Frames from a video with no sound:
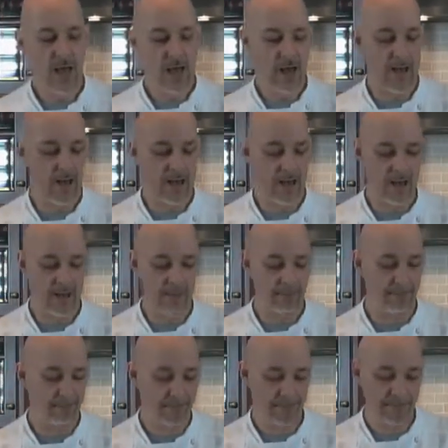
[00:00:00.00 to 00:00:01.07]

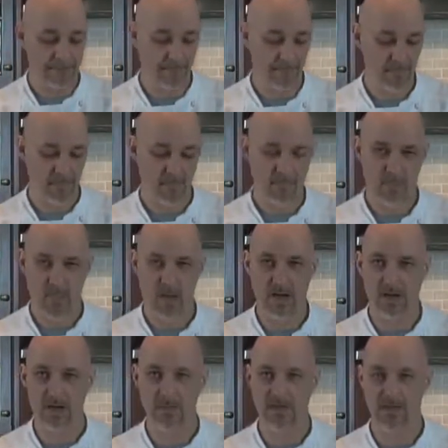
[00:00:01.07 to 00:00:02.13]
And
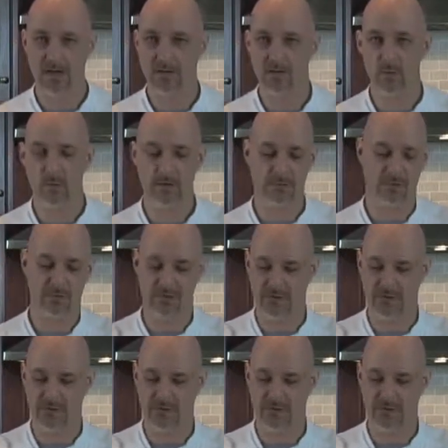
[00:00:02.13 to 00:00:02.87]
it comes out, it's wonderful.